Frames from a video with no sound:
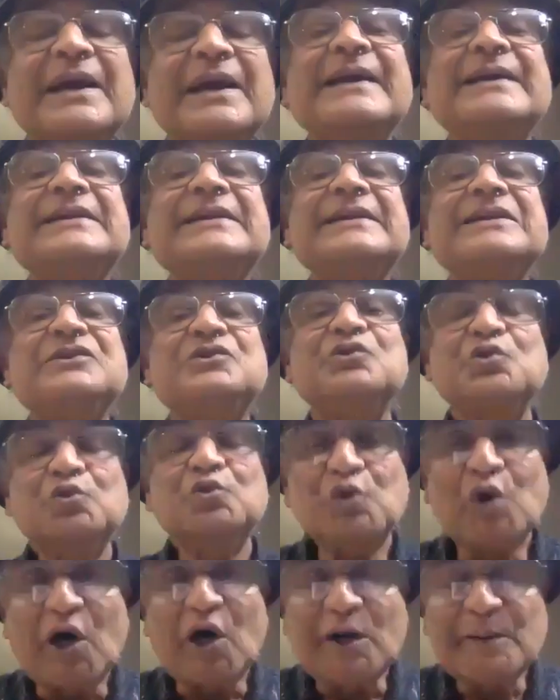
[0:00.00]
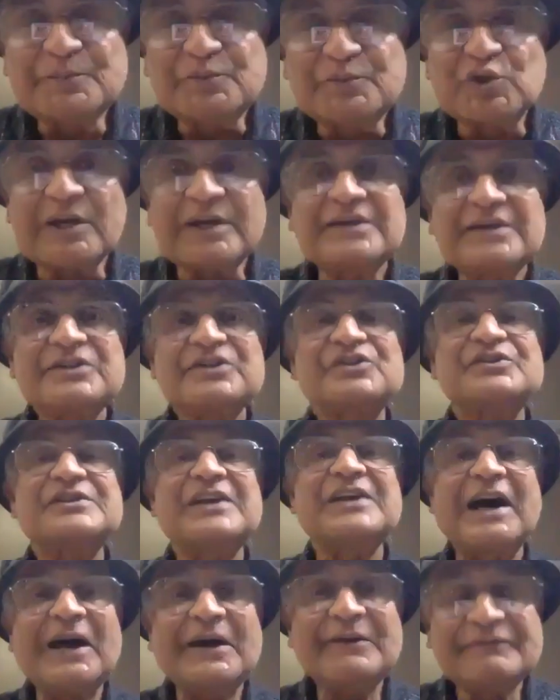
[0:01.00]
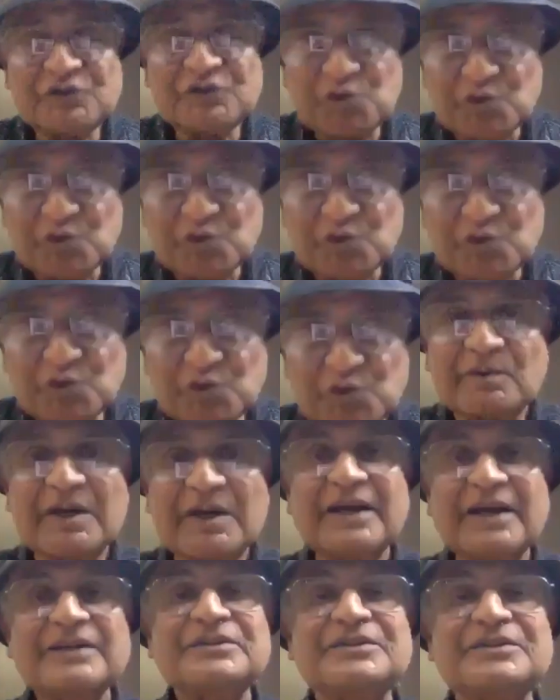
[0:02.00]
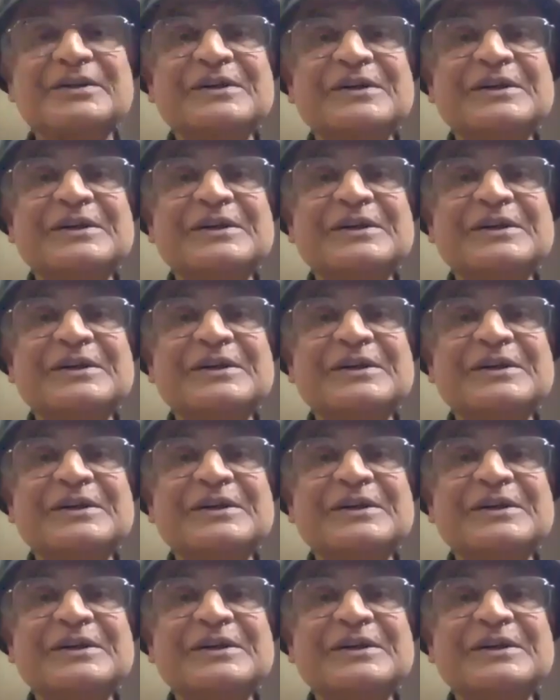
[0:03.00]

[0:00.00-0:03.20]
any two objects have to interact